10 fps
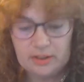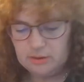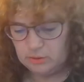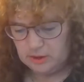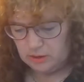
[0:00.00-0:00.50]

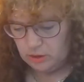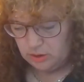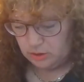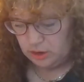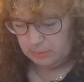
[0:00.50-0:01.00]
So it's actually
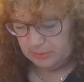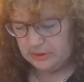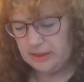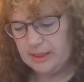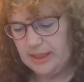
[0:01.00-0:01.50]
the
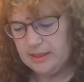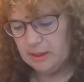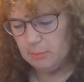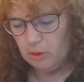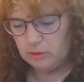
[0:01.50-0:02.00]
cheapest thing in
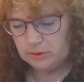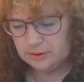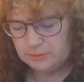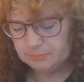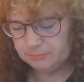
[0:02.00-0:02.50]
the
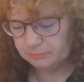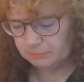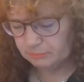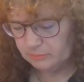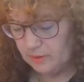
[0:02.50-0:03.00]
box,
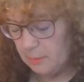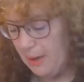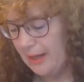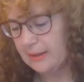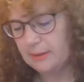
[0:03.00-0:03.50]
the bag.